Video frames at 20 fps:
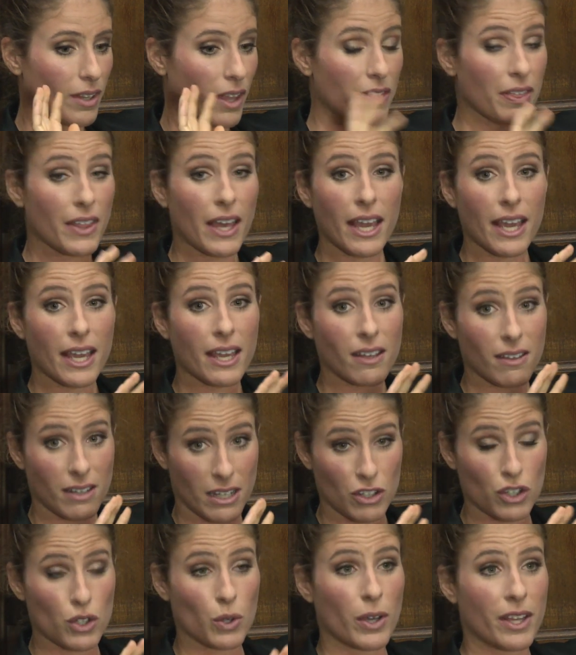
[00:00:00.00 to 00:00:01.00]
They
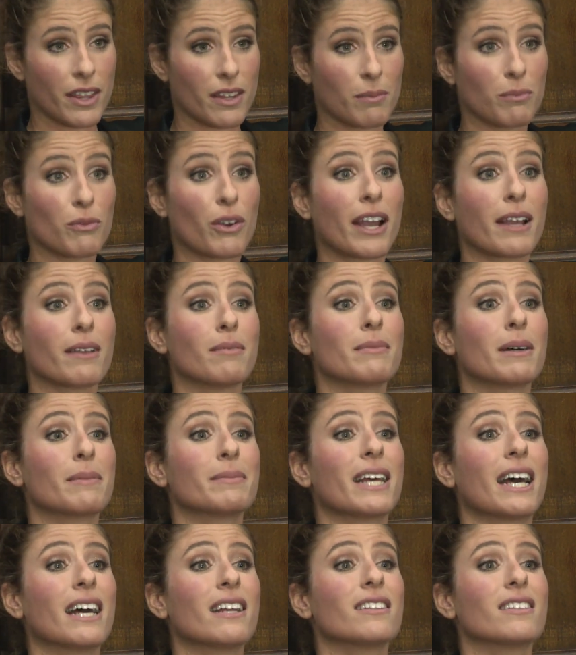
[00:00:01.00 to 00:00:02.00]
enjoy them, right, mum,
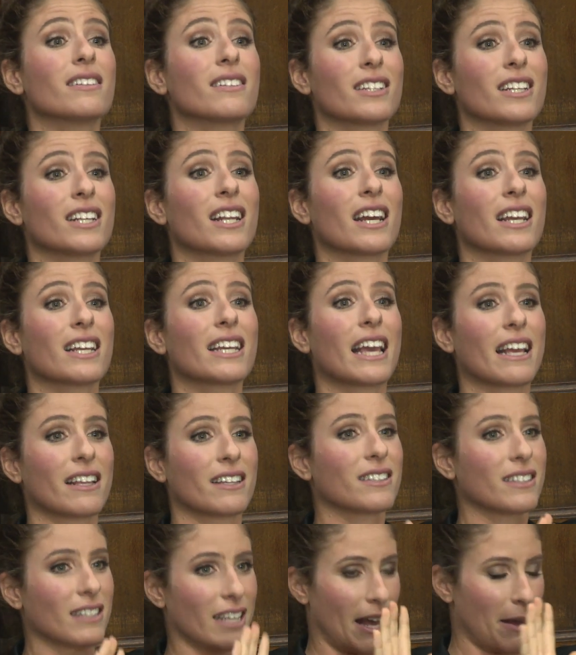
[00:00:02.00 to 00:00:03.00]
dad? You're like,
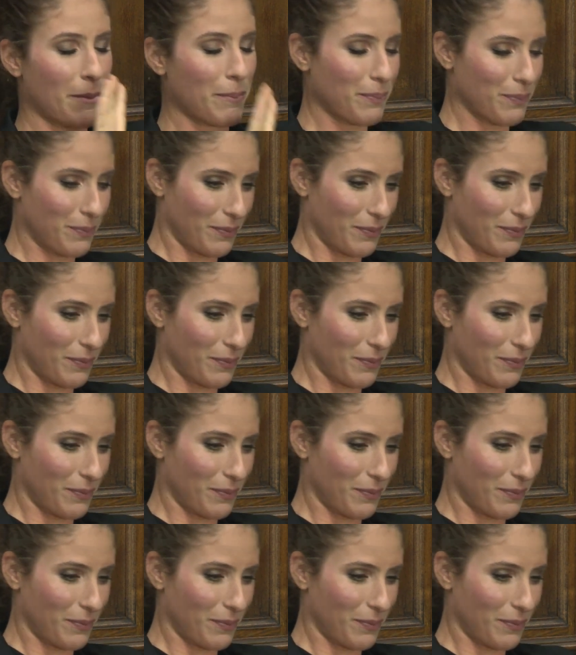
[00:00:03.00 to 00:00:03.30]
yes, yeah.